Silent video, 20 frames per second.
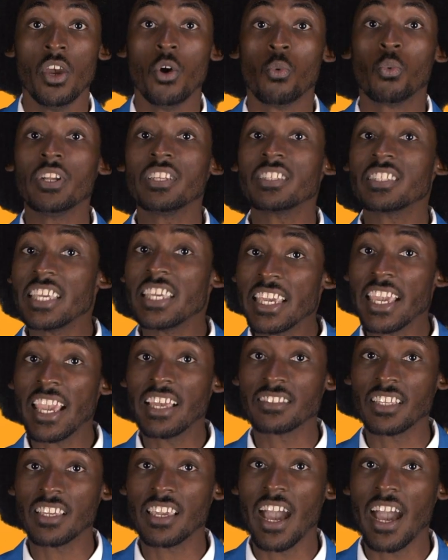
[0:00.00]
When King
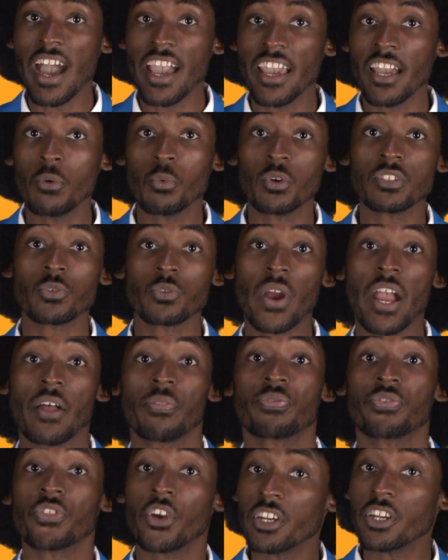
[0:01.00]
Hezekiah was around
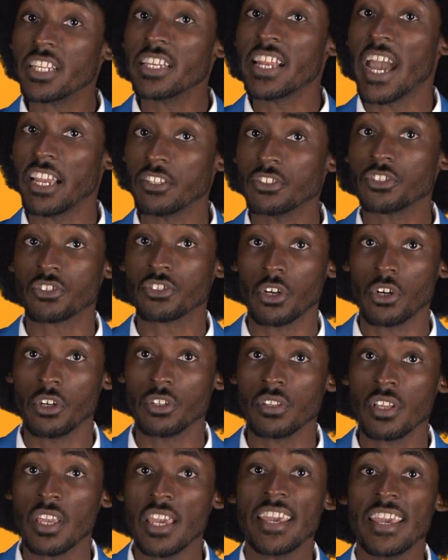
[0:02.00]
39 years old,
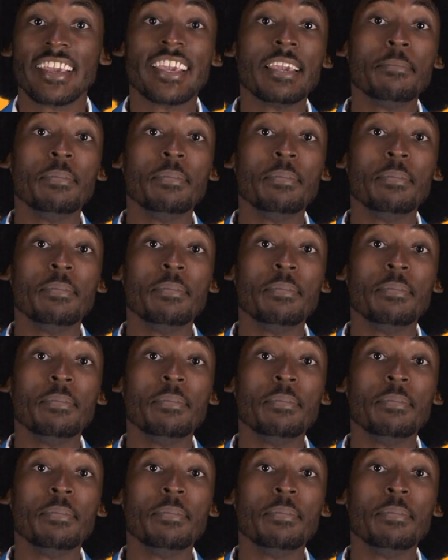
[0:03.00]
he